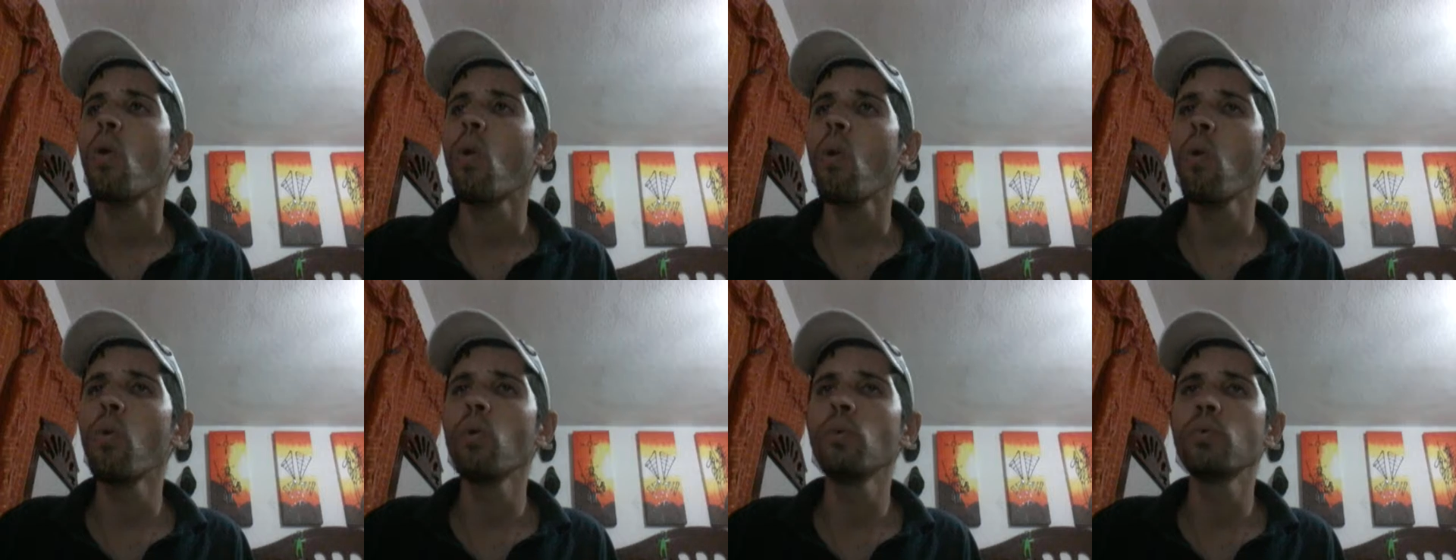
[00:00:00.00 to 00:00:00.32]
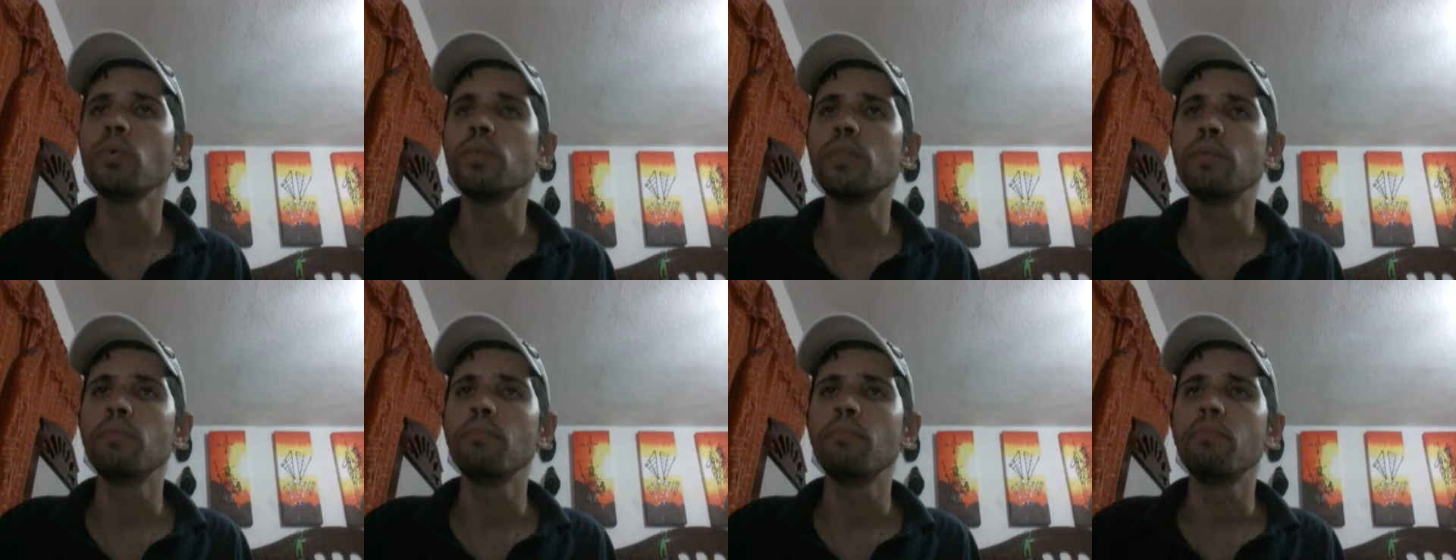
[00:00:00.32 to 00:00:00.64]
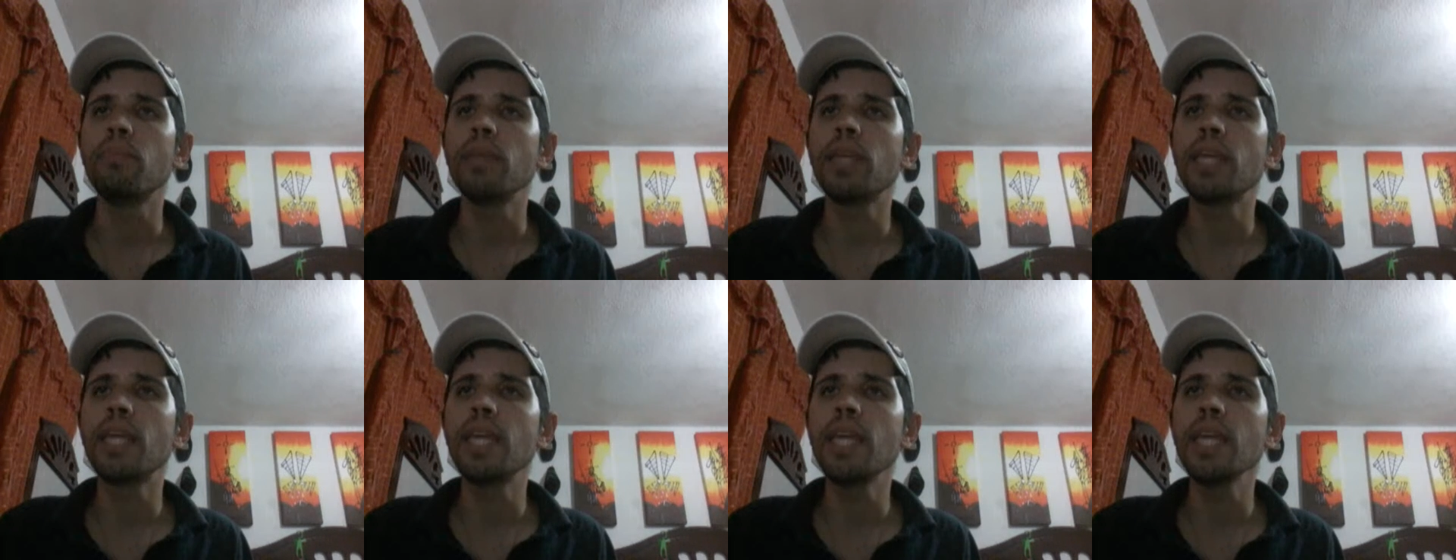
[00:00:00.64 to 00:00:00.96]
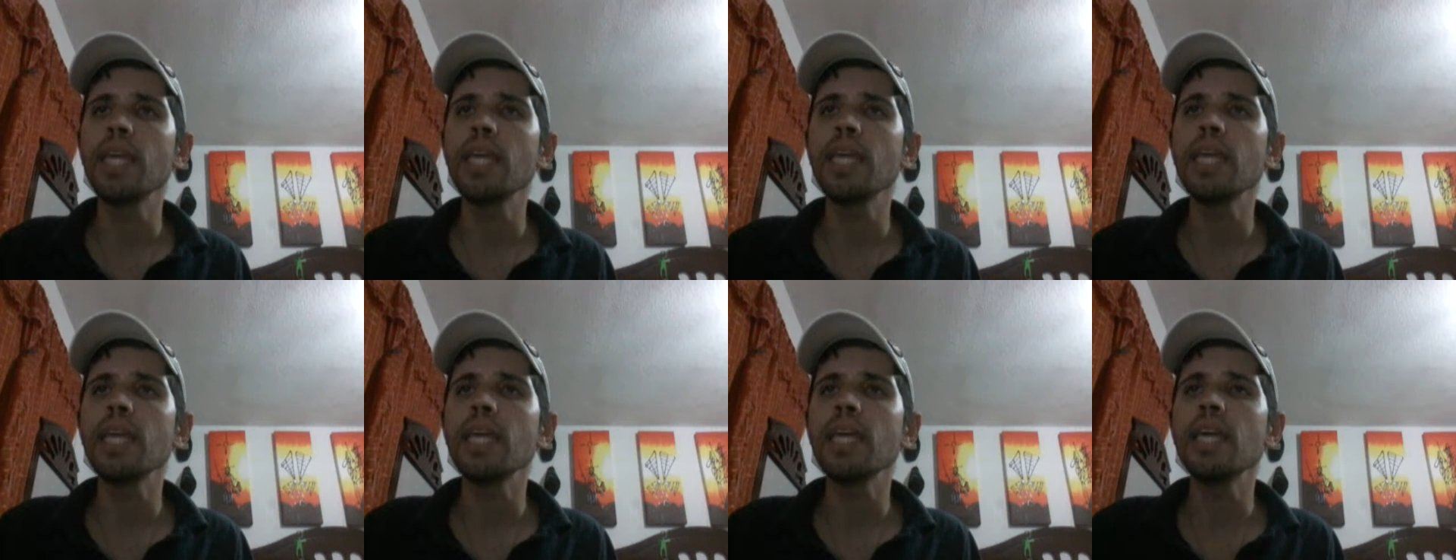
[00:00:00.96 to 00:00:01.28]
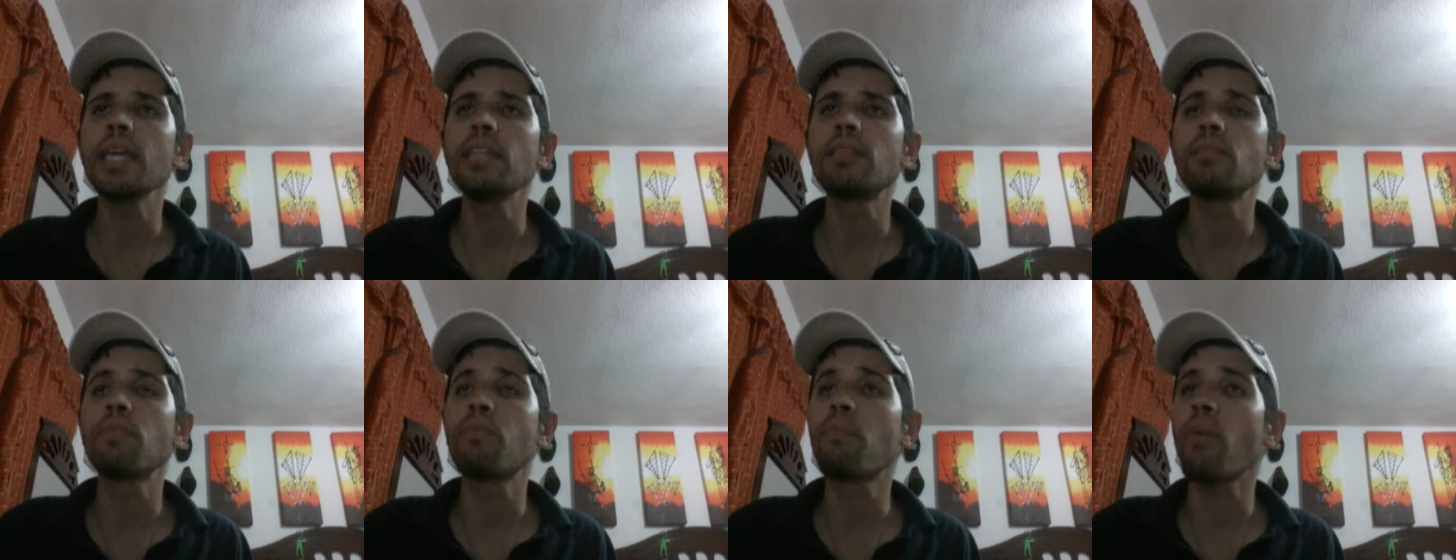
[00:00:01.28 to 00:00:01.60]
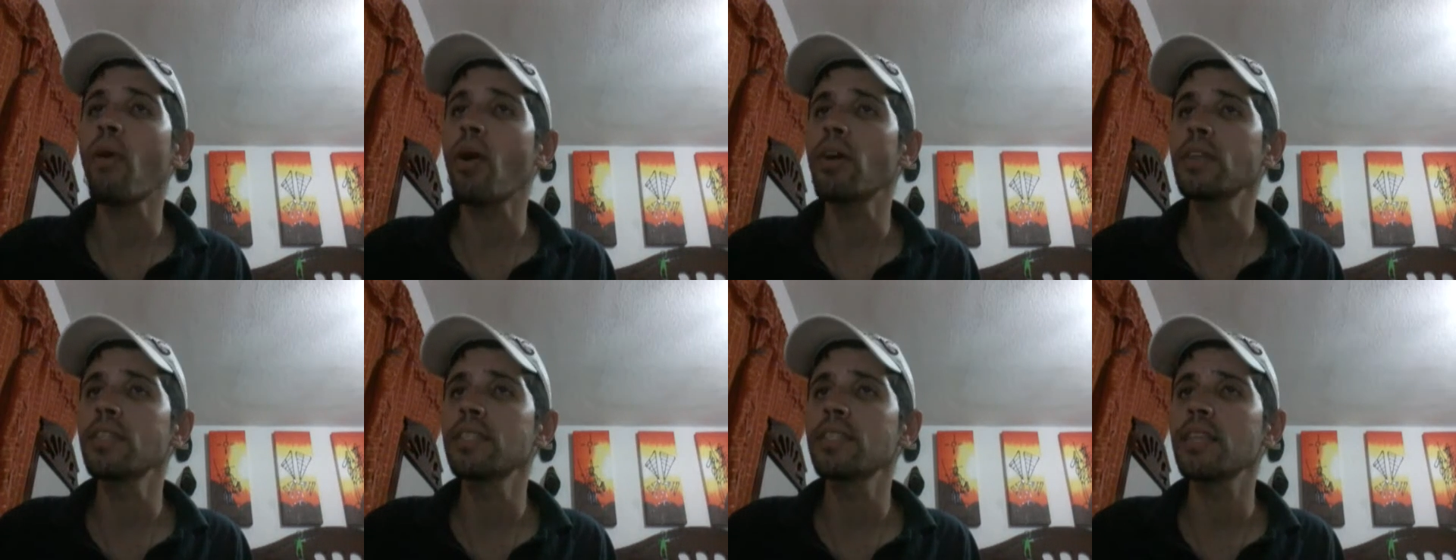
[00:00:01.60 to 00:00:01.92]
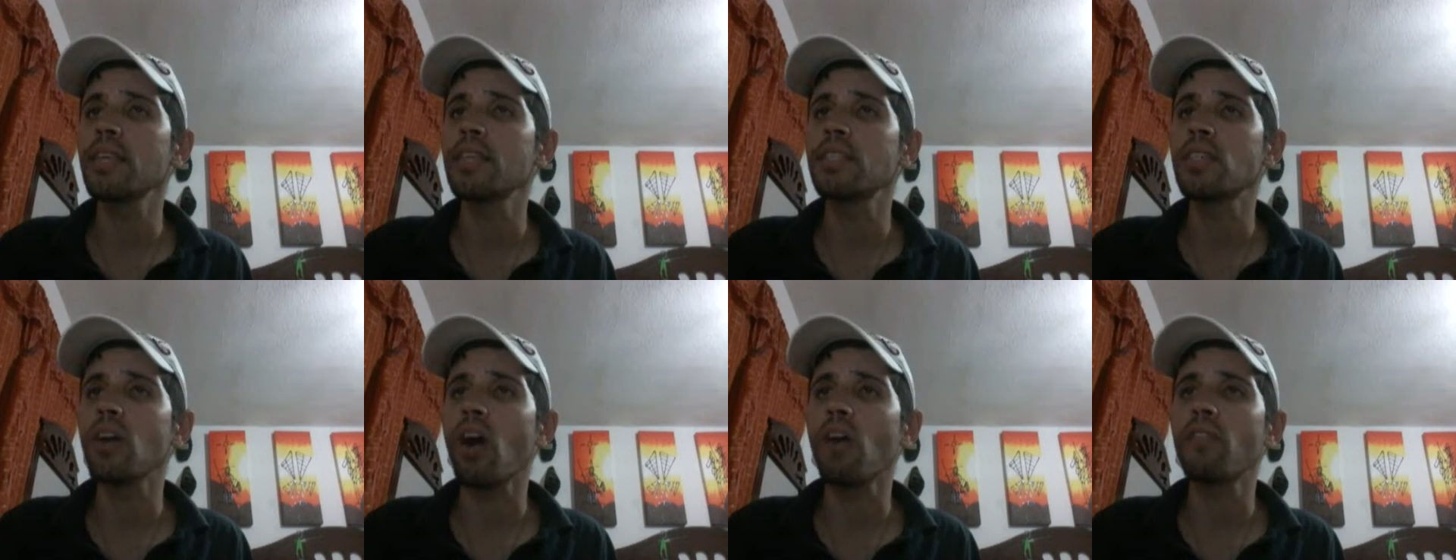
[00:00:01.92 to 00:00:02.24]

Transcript: would begin its process